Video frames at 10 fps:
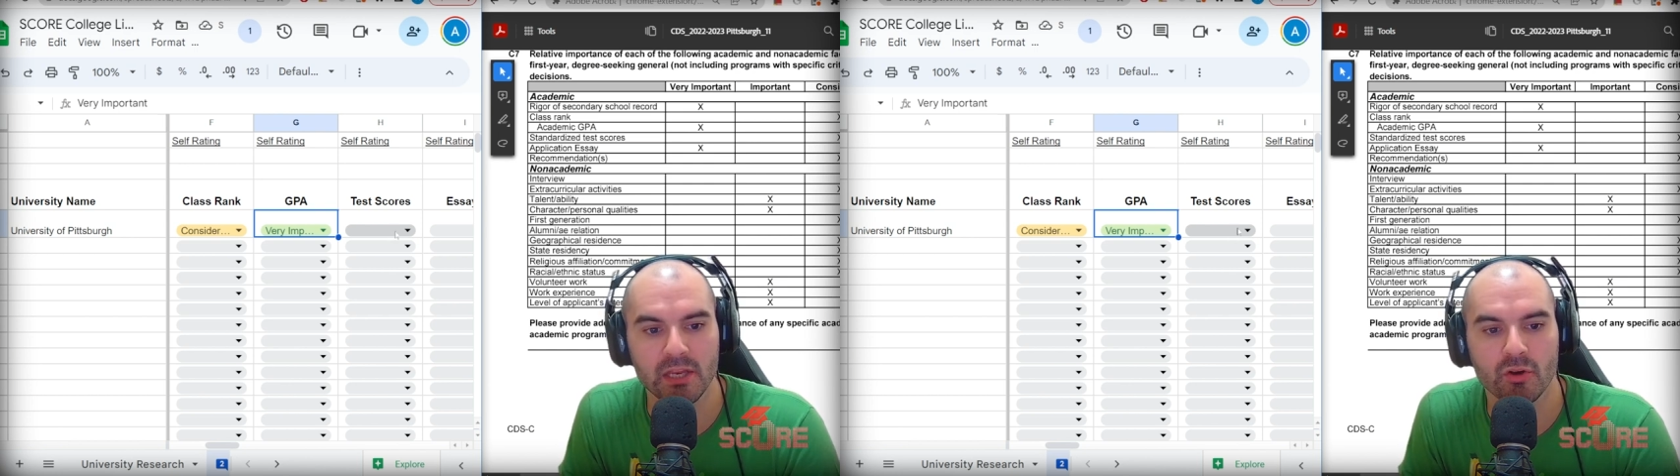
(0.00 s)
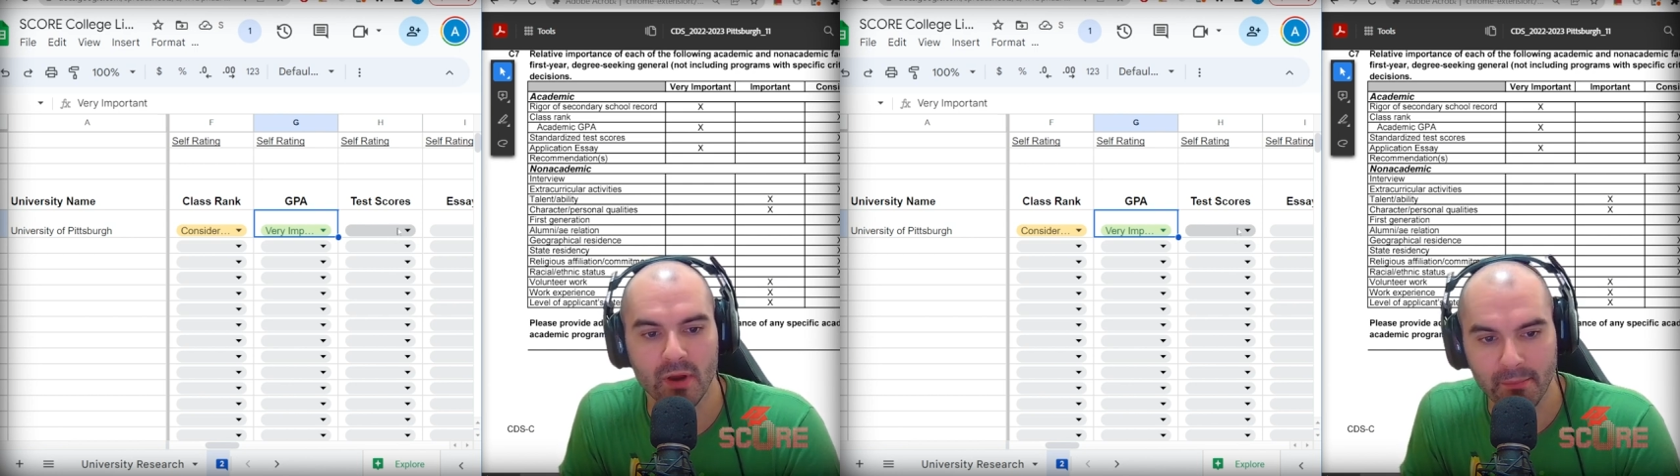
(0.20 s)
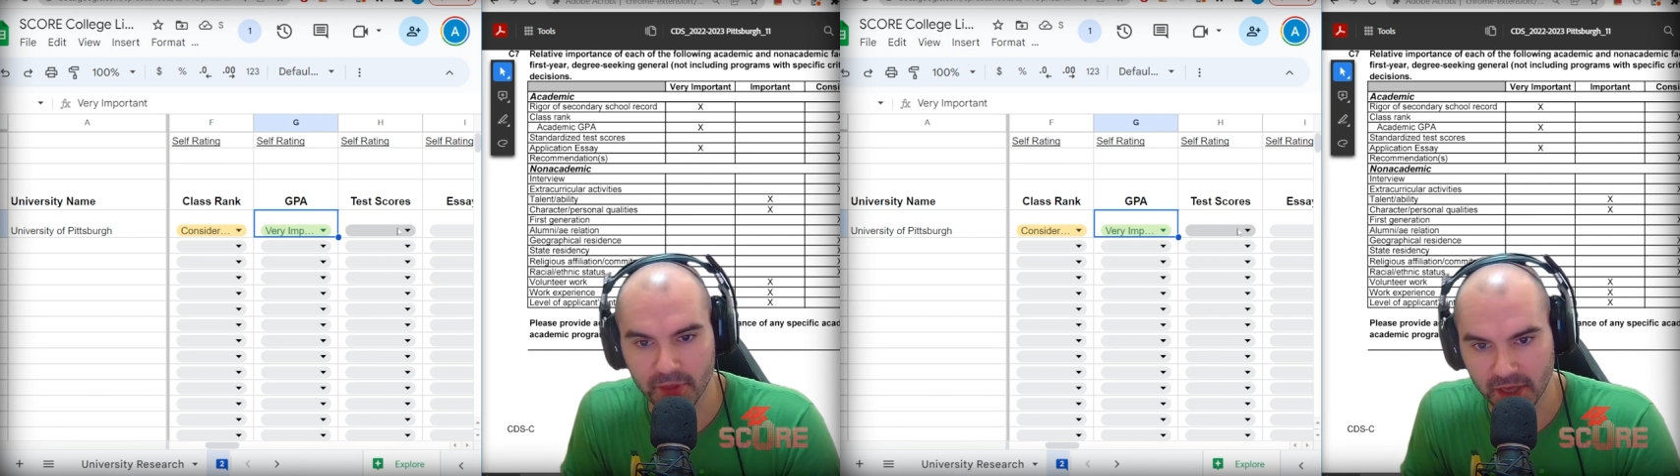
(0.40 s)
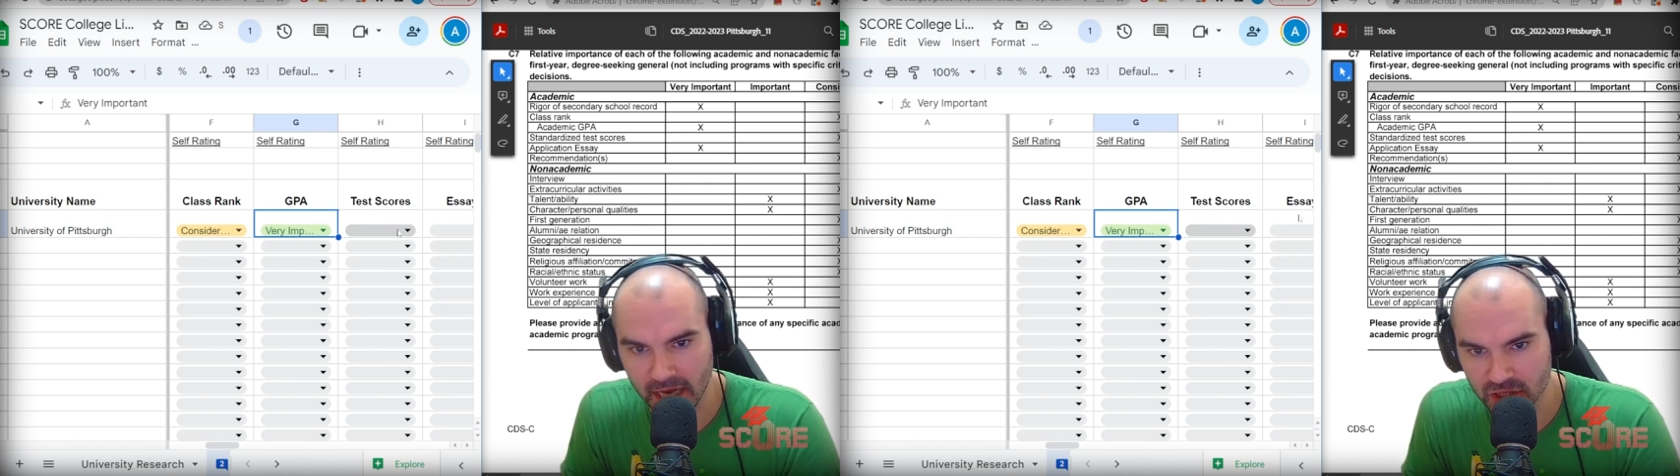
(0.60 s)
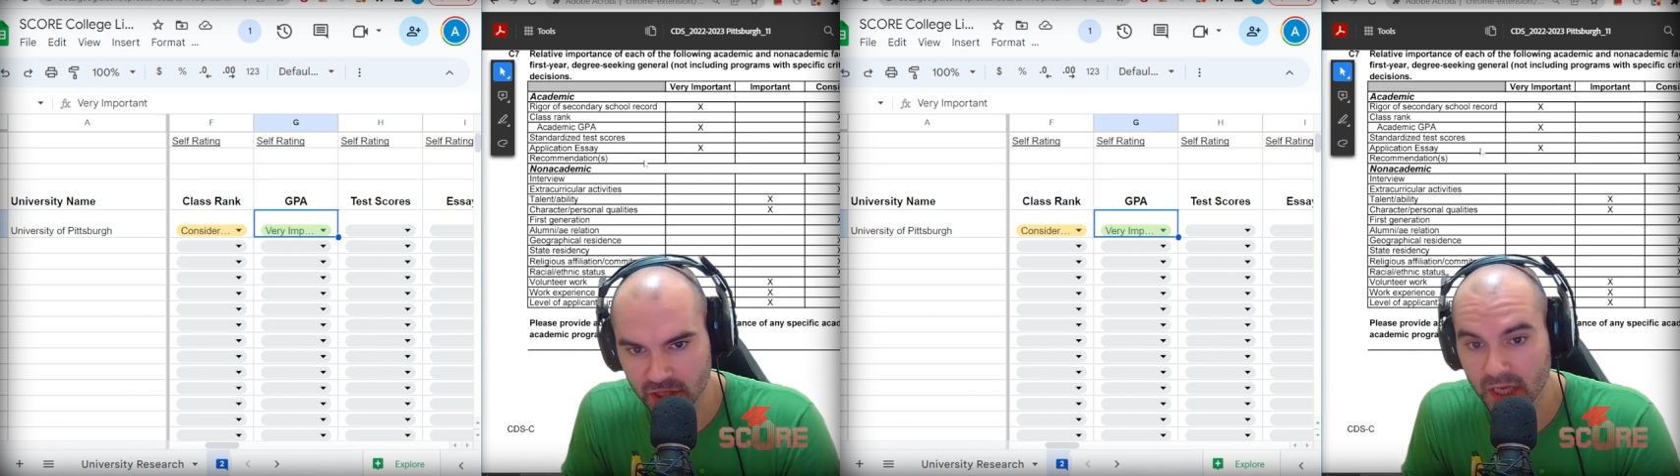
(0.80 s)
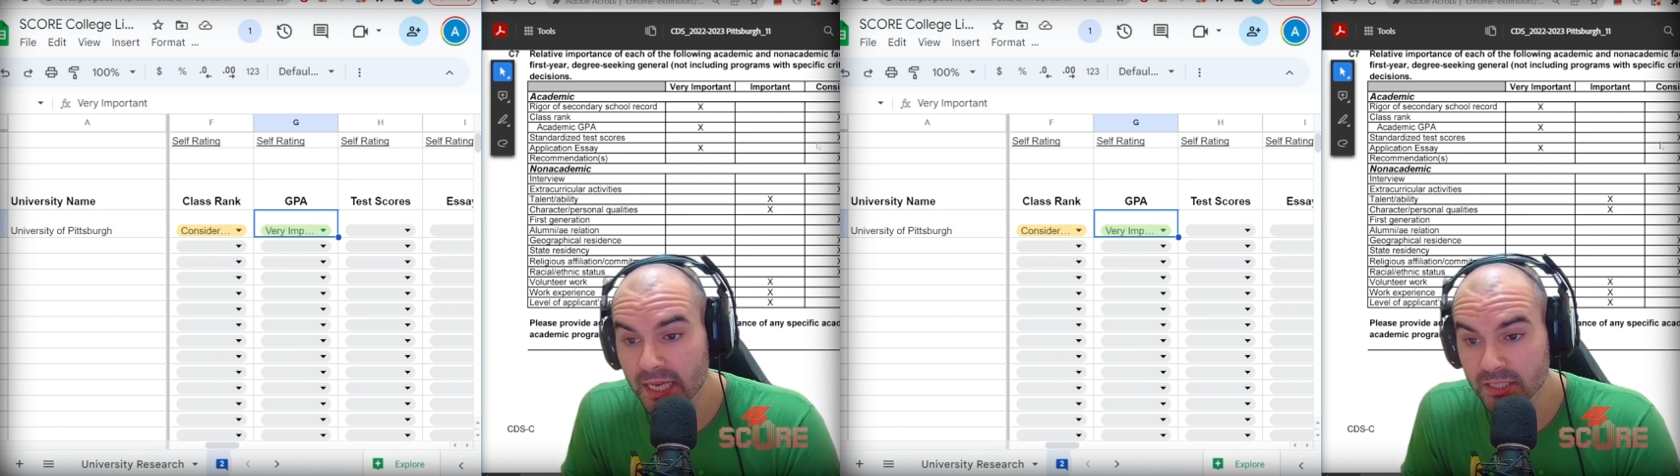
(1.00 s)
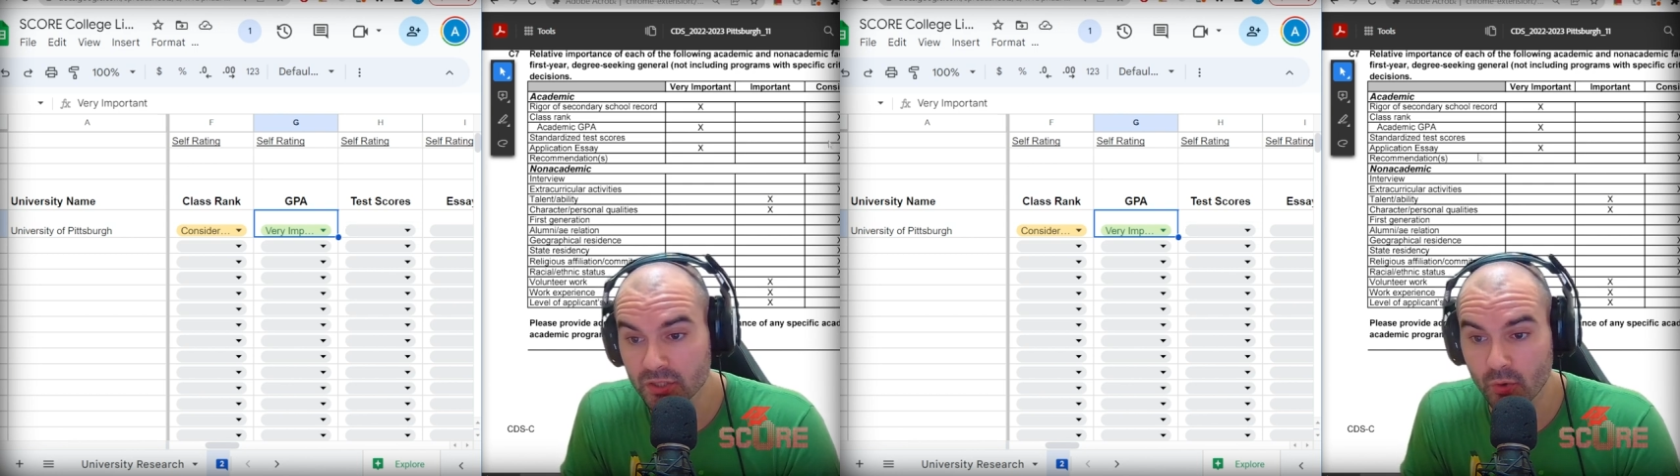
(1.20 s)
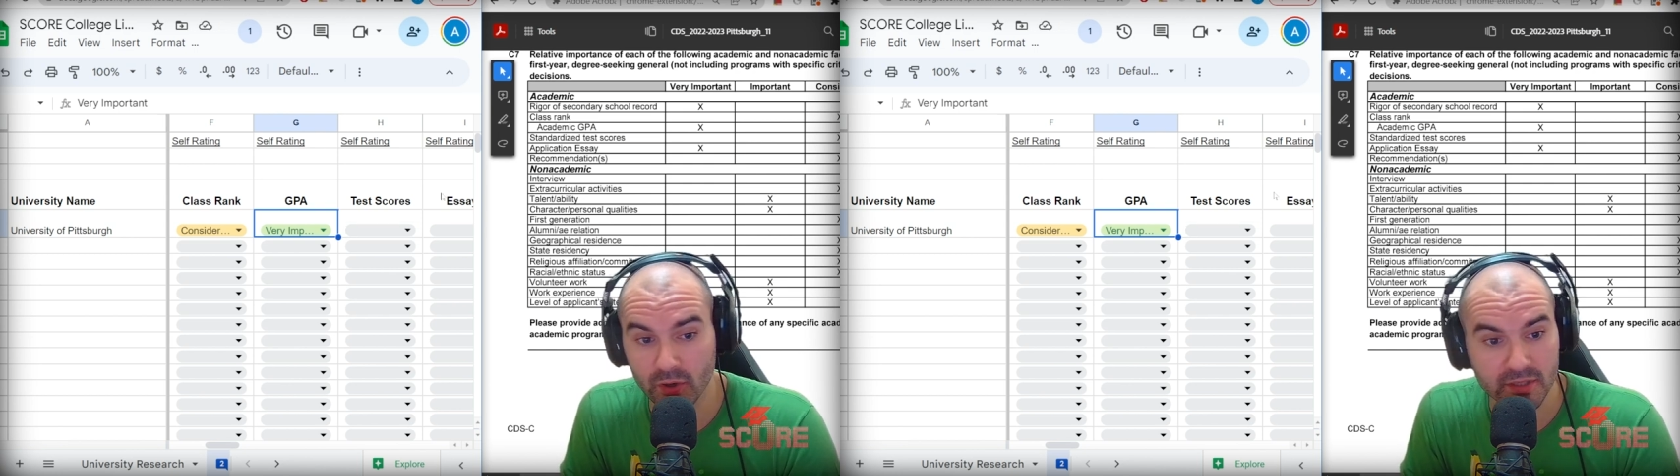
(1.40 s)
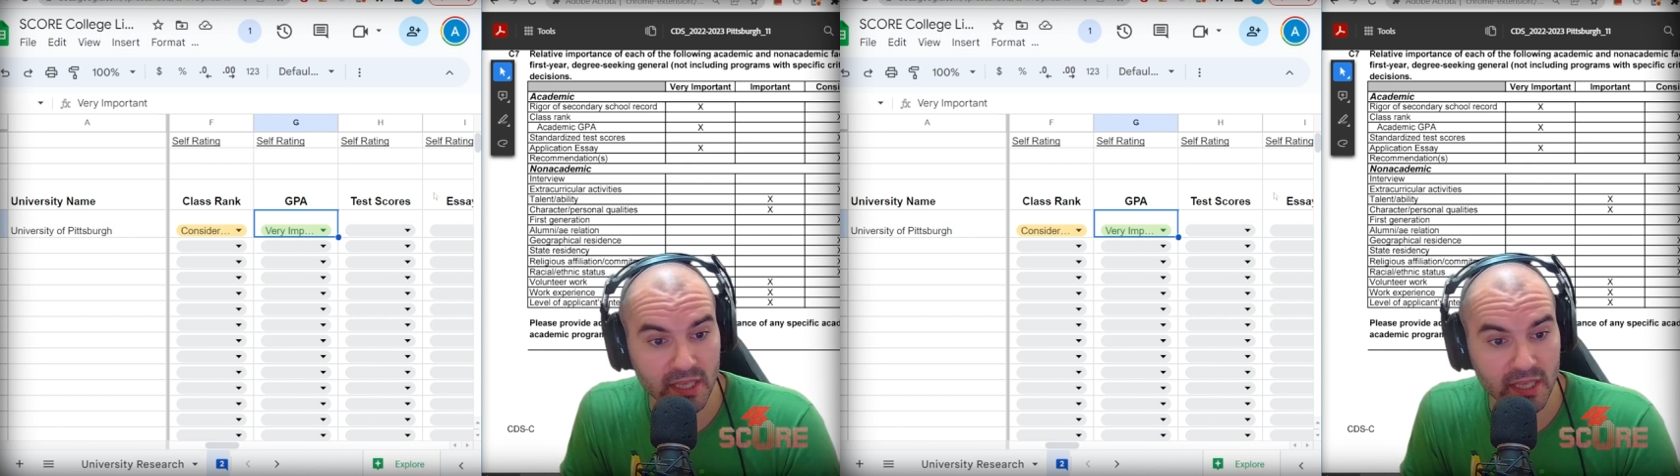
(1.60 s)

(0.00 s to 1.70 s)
in your application. Test scores,